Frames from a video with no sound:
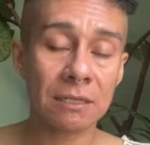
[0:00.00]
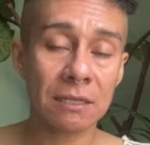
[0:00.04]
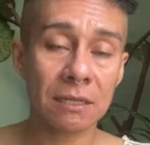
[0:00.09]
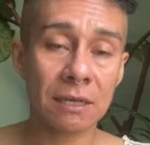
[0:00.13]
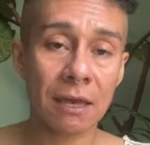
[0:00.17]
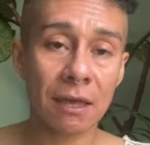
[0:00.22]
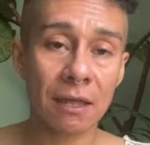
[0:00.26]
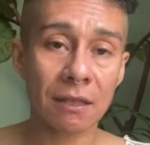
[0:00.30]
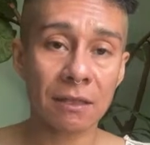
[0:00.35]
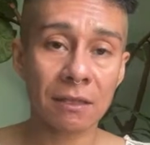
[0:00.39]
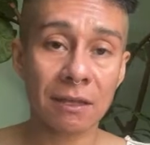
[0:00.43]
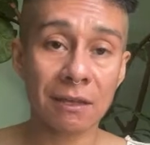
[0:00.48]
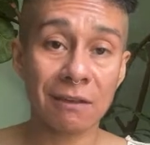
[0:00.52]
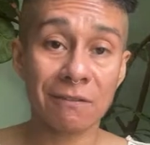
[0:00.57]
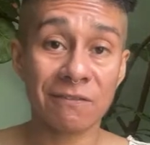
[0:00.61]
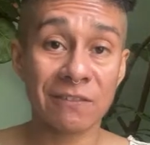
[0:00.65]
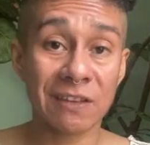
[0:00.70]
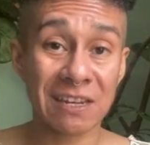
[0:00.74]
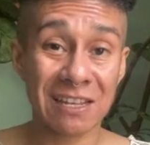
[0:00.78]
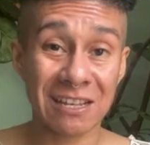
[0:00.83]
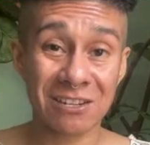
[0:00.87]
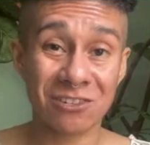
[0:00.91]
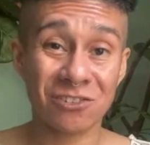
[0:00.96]
get like
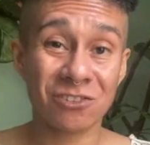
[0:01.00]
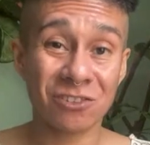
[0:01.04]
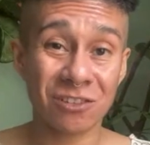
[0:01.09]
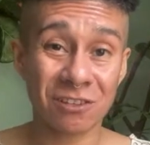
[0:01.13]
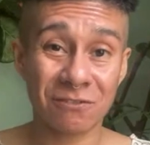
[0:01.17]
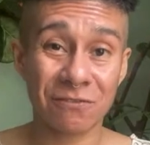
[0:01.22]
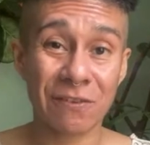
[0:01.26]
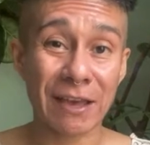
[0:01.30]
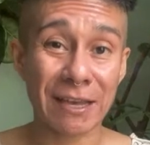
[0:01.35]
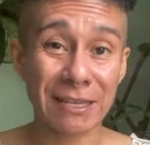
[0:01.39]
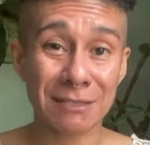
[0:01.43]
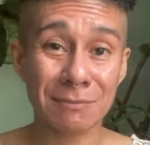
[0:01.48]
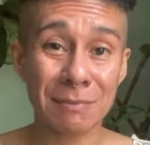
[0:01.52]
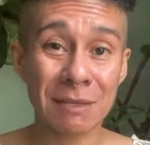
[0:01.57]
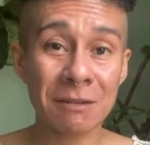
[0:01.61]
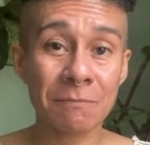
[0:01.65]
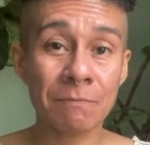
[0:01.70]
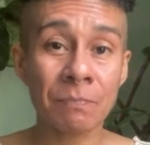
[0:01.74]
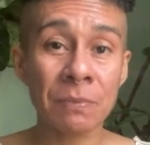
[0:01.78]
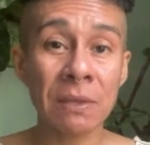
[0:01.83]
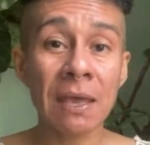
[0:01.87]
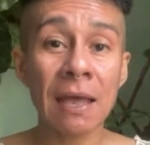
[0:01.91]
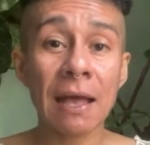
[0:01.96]
financial advisement.
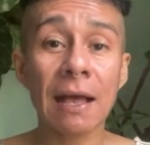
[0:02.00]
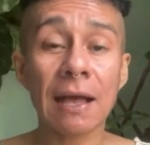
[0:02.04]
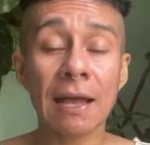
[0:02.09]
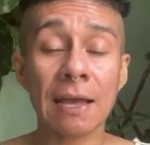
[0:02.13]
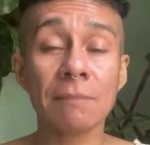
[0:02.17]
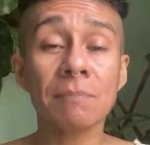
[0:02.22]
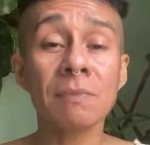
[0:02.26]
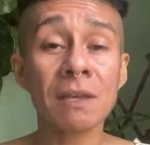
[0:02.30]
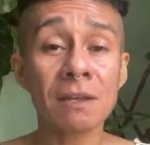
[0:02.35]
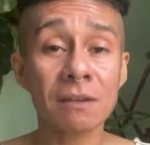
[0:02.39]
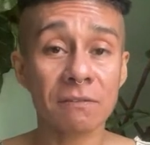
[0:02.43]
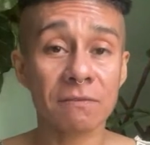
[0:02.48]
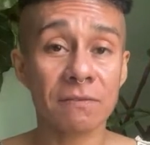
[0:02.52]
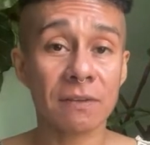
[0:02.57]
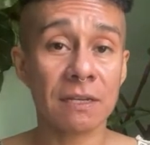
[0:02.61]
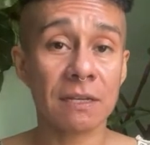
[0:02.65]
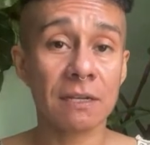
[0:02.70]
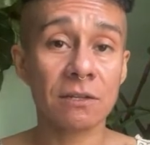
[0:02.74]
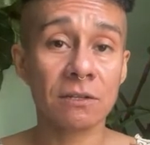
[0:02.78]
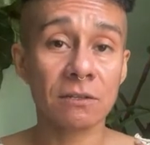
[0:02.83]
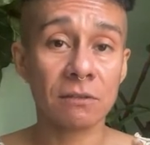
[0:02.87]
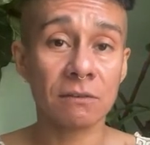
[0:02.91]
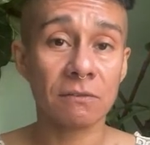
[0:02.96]
I'm not a
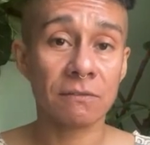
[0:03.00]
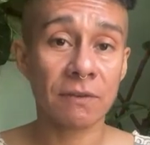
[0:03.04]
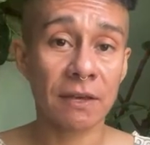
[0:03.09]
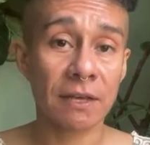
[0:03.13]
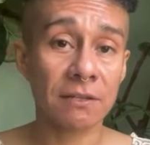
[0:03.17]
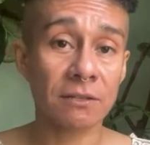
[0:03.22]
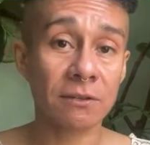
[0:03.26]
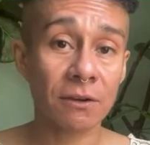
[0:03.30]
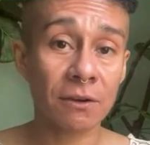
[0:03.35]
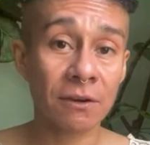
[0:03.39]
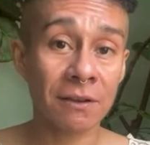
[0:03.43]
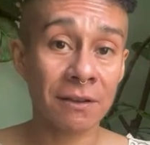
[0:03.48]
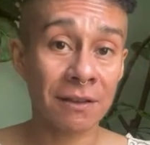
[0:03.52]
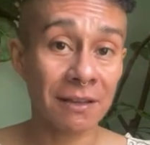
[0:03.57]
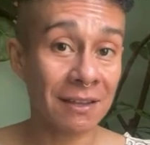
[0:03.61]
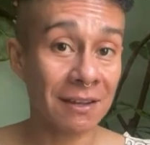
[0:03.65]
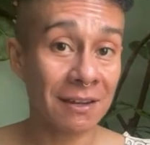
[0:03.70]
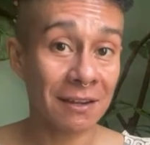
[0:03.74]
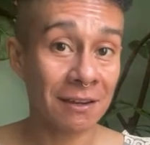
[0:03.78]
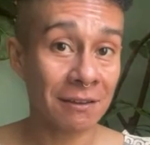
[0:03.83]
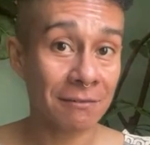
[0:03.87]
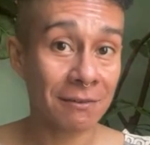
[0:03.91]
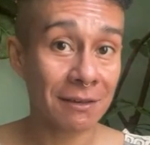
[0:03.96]
financial advisor in
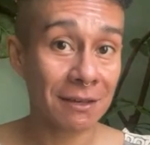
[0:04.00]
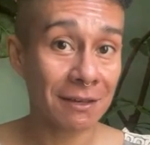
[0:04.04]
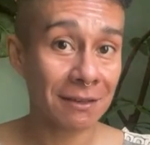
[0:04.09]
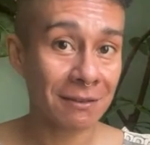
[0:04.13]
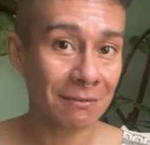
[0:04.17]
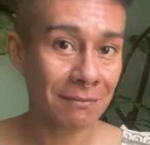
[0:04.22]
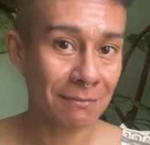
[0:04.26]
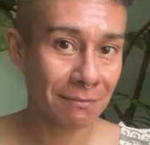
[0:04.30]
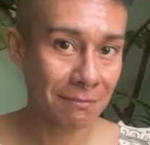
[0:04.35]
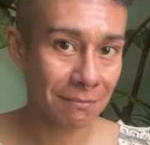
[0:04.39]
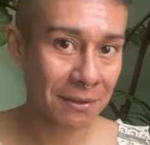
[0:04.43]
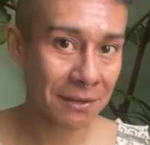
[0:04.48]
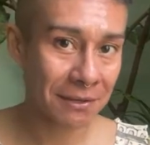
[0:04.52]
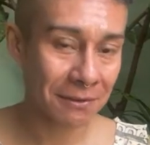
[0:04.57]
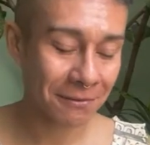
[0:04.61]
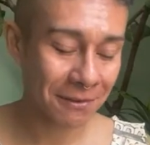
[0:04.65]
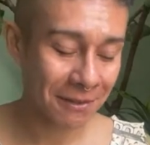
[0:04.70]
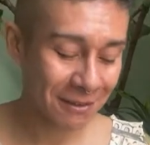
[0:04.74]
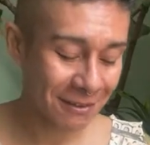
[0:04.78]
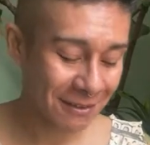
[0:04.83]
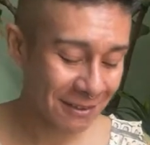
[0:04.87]
any way, by the way.